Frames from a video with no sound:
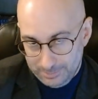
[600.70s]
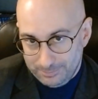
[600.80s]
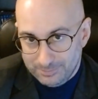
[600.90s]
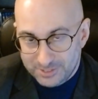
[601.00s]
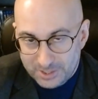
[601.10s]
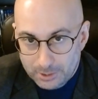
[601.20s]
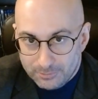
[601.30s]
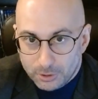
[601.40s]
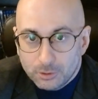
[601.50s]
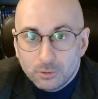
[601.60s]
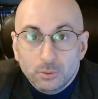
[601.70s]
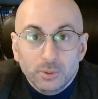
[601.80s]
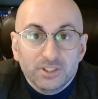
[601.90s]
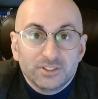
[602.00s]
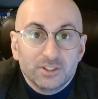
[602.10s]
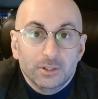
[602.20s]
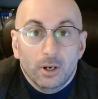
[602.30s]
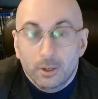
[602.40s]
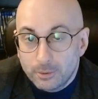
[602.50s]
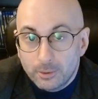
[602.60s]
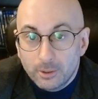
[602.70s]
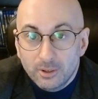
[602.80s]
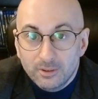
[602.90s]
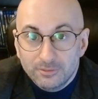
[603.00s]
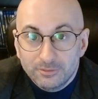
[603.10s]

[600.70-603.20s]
Xavier, who is the daughter of